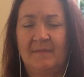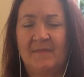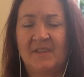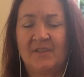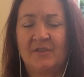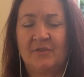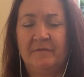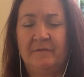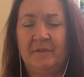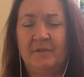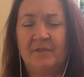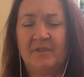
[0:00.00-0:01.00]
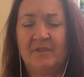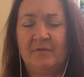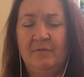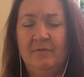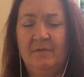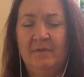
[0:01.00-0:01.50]
Soften,
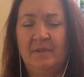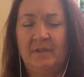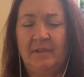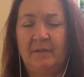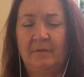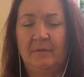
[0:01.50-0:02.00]
soothe and allow.